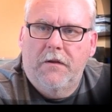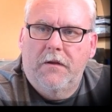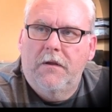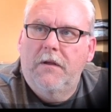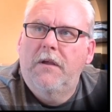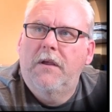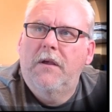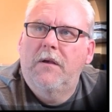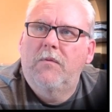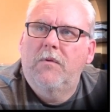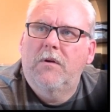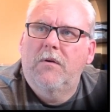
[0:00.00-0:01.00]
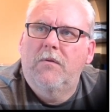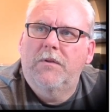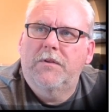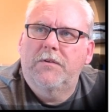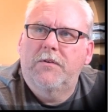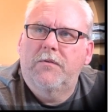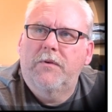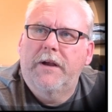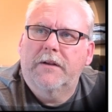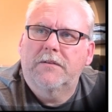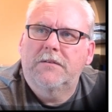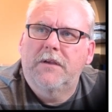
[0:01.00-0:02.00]
And we'll go with a direct
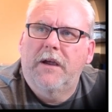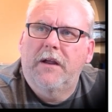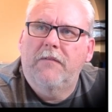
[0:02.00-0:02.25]
side